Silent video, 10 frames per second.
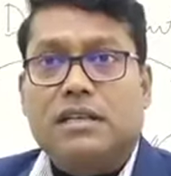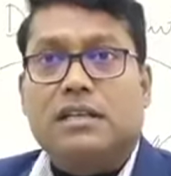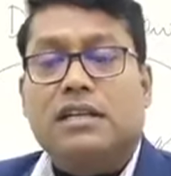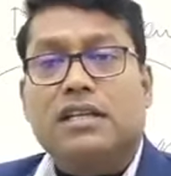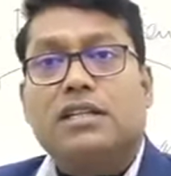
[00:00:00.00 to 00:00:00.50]

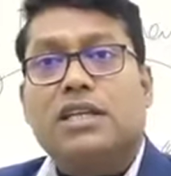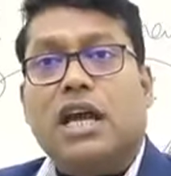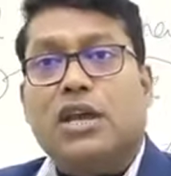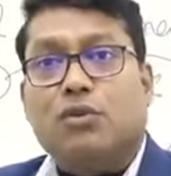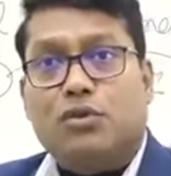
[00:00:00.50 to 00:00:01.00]
the Niti
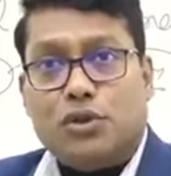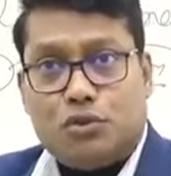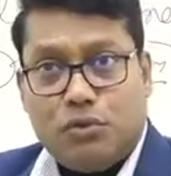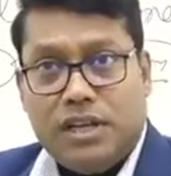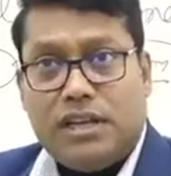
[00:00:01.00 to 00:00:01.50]
Aayog
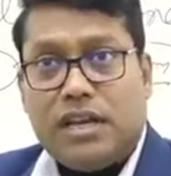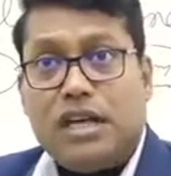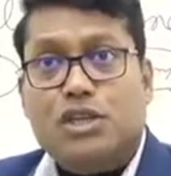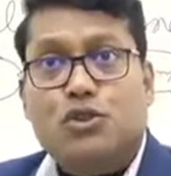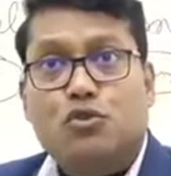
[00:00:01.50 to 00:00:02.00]
today
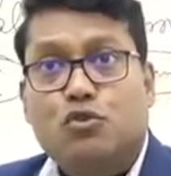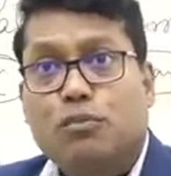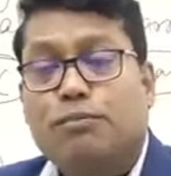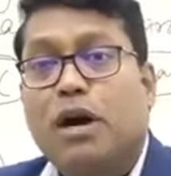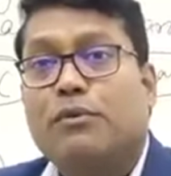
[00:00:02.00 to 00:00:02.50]
has no
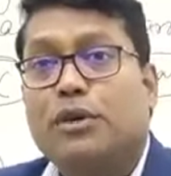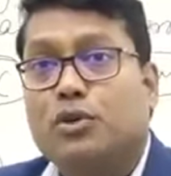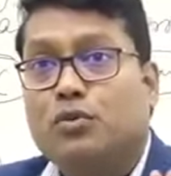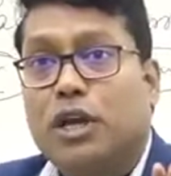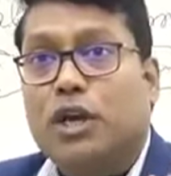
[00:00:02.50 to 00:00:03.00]
power
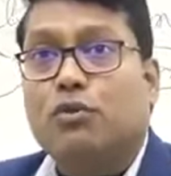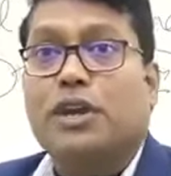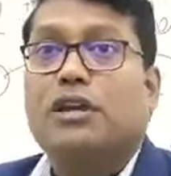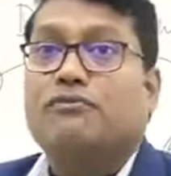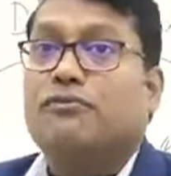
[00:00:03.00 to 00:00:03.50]
to
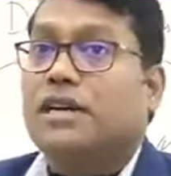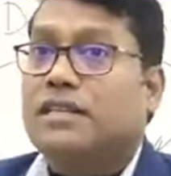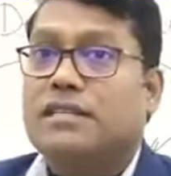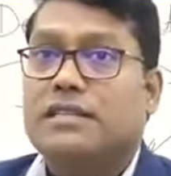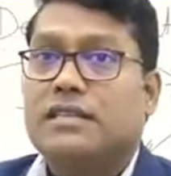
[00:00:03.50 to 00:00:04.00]
allocate
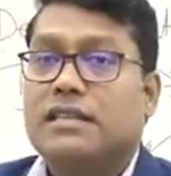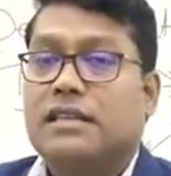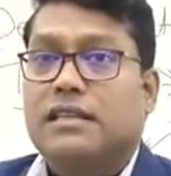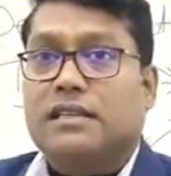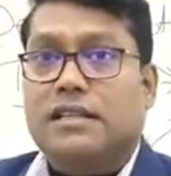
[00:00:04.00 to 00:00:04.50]
funds.
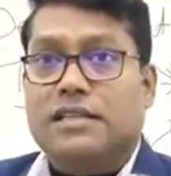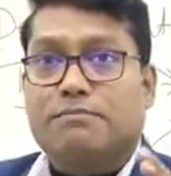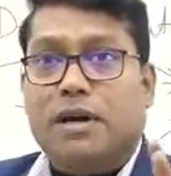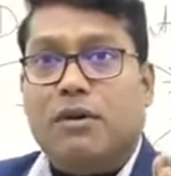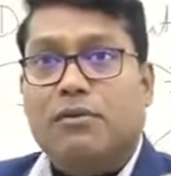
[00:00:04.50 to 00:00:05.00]
This
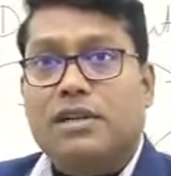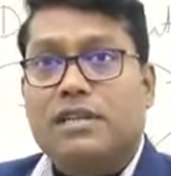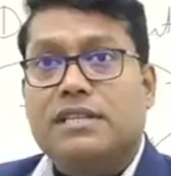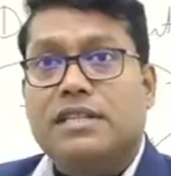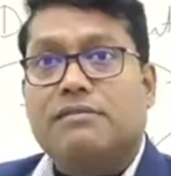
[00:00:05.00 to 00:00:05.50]
power
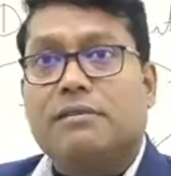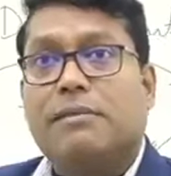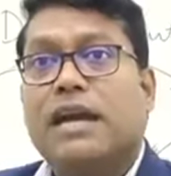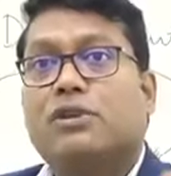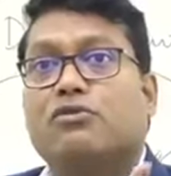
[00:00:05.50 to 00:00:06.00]
is given
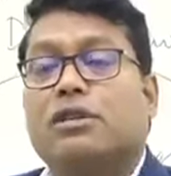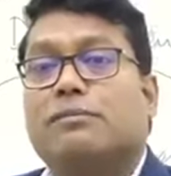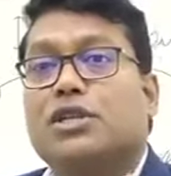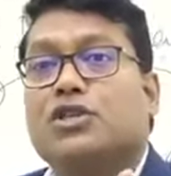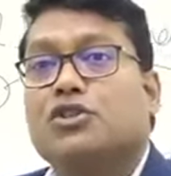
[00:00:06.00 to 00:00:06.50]
back to the
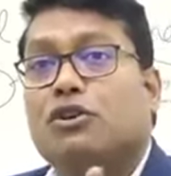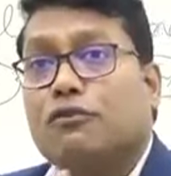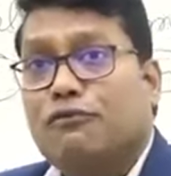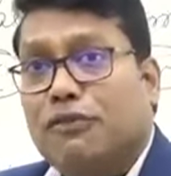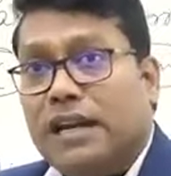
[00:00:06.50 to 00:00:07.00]
Ministry
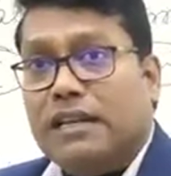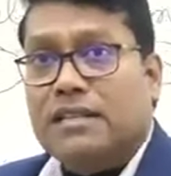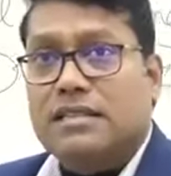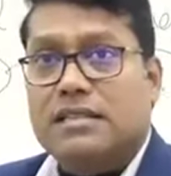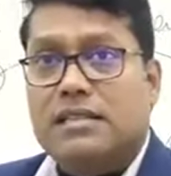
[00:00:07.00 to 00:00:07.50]
of
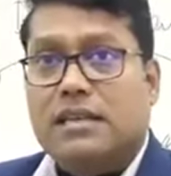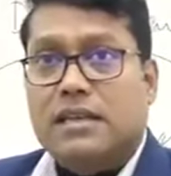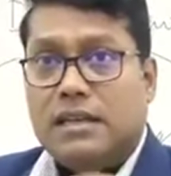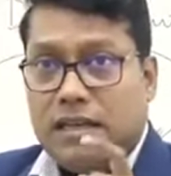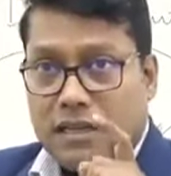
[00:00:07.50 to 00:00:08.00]
Finance.
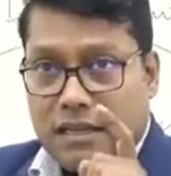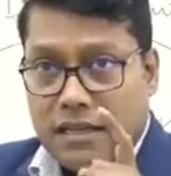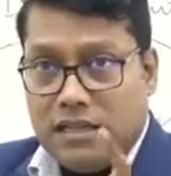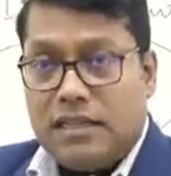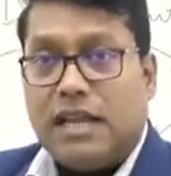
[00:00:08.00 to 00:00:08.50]

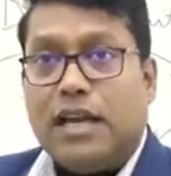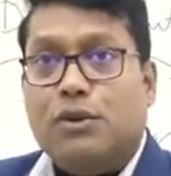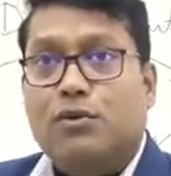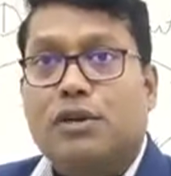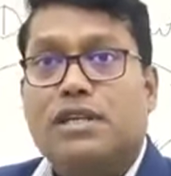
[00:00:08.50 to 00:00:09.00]
Niti
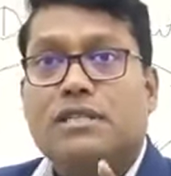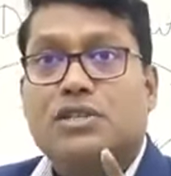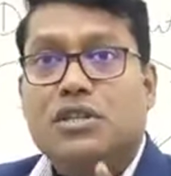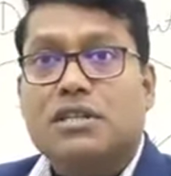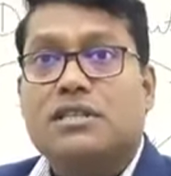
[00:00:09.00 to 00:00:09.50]
Aayog is
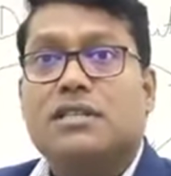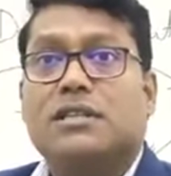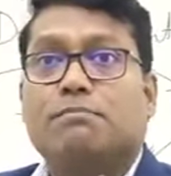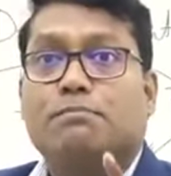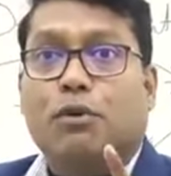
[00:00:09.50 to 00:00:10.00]
just
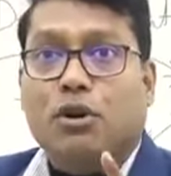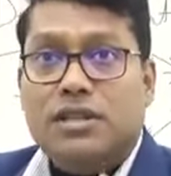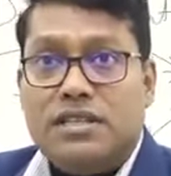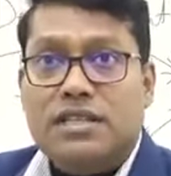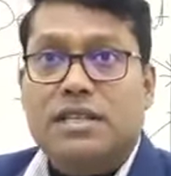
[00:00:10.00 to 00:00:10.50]
a
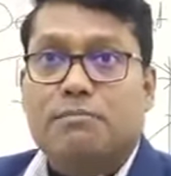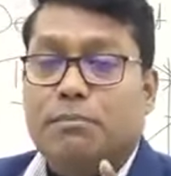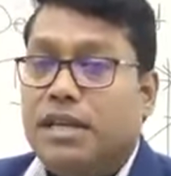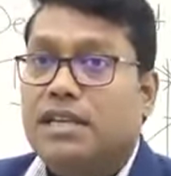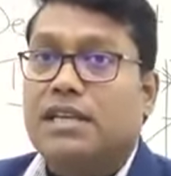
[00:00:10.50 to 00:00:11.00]
policy
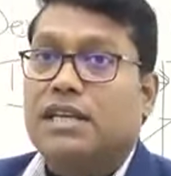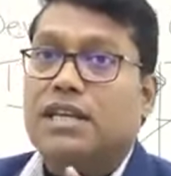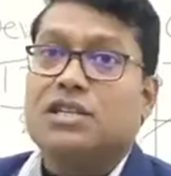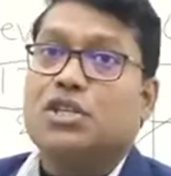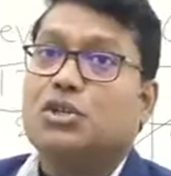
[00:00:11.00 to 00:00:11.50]
making
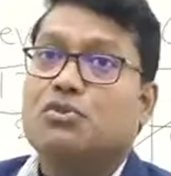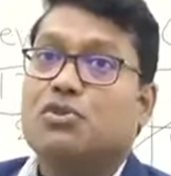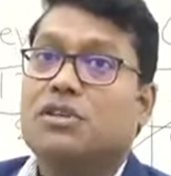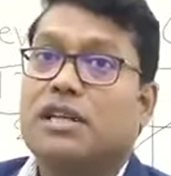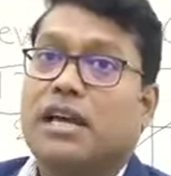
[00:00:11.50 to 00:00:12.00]

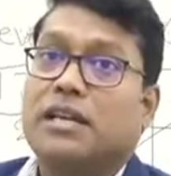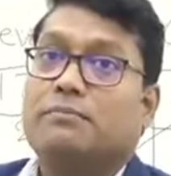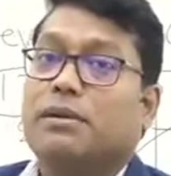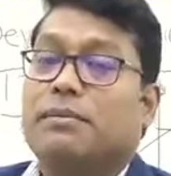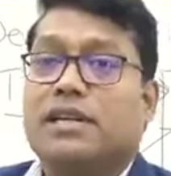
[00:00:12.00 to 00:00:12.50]
institution and
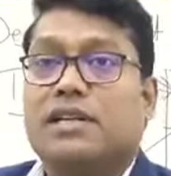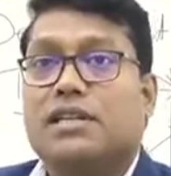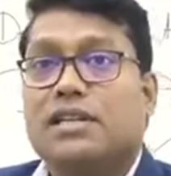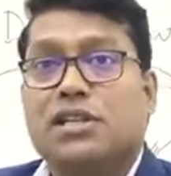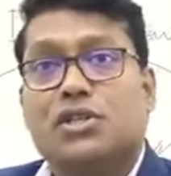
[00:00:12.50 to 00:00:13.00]

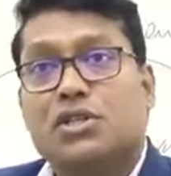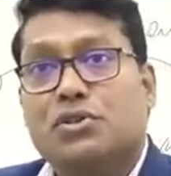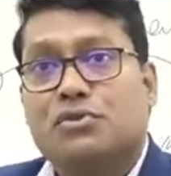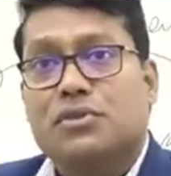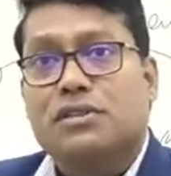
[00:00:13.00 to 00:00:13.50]
implementing
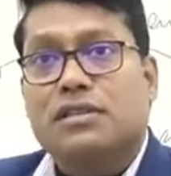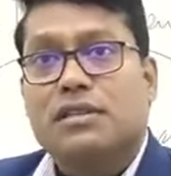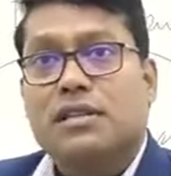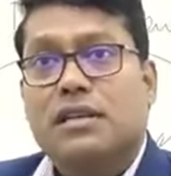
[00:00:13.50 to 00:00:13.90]
institutions.